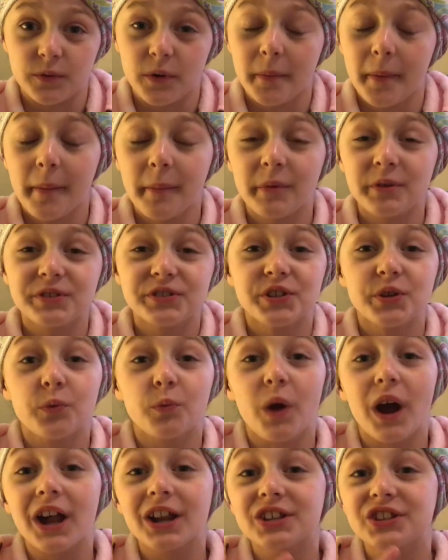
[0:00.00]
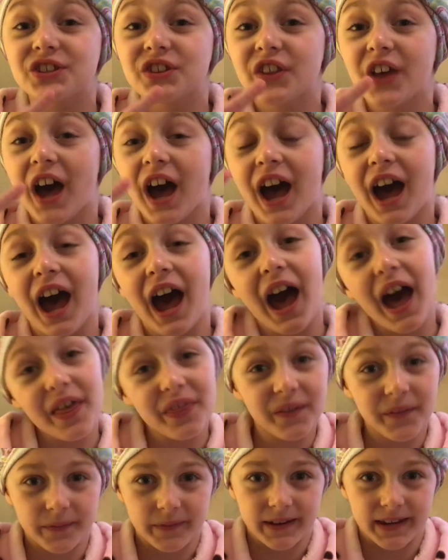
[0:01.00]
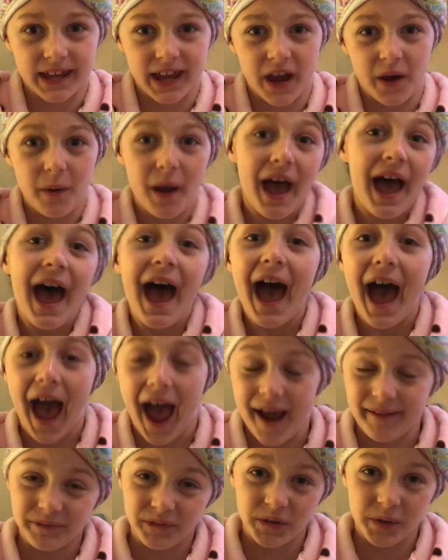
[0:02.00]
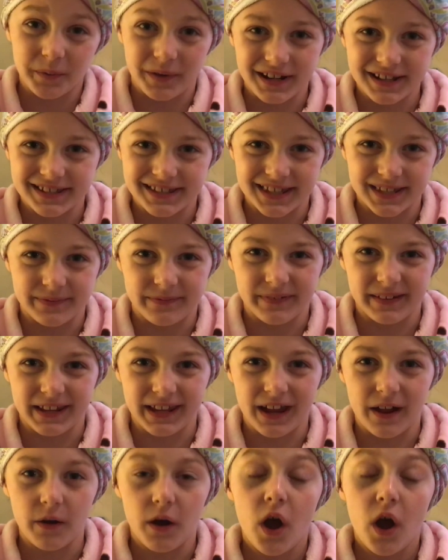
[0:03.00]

Remember to watch the other video after you watch this video.